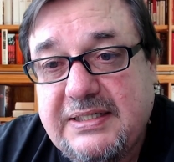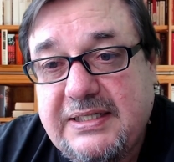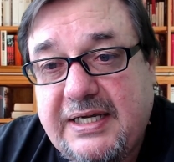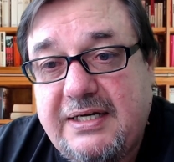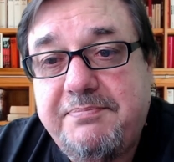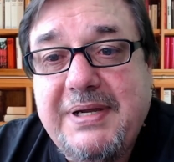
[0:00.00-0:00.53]

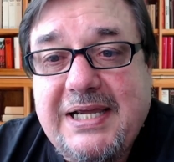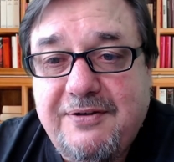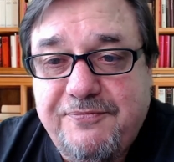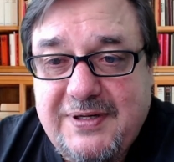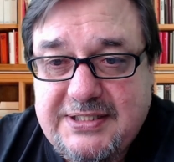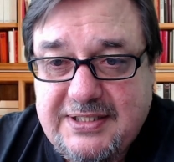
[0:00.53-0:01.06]
it
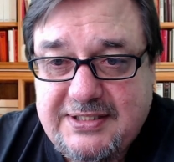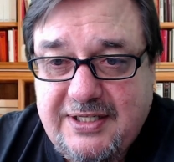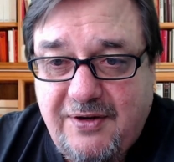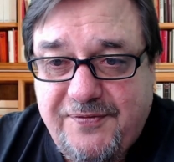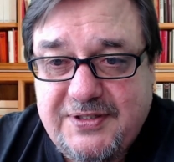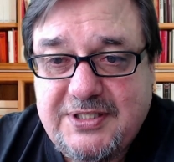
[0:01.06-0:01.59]
manifests
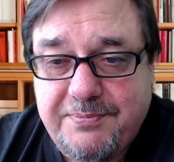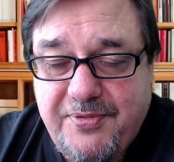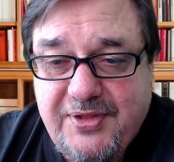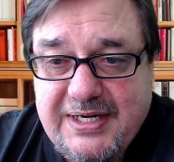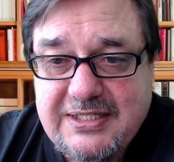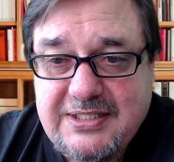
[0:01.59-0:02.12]
itself in some
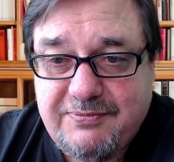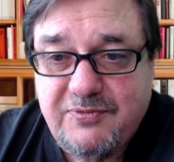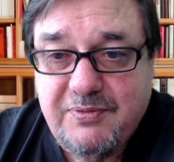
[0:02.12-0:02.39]
things